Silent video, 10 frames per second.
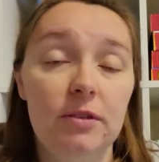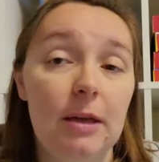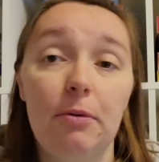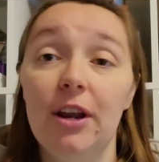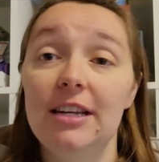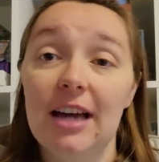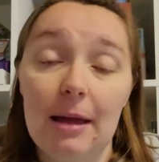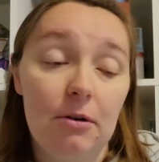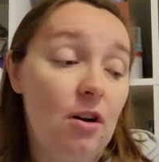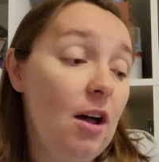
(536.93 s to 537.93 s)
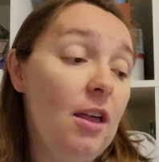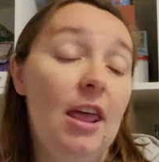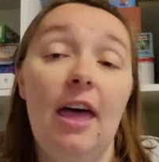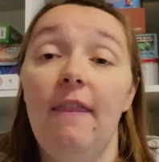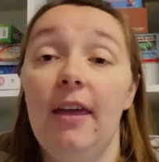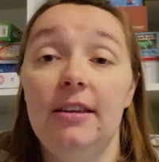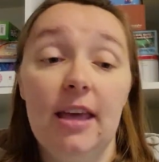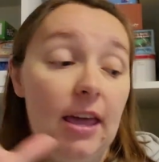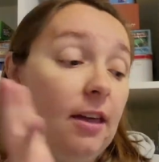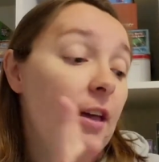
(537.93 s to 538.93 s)
They put a timer on, and they
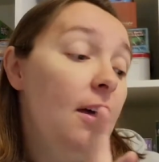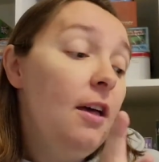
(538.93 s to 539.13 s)
take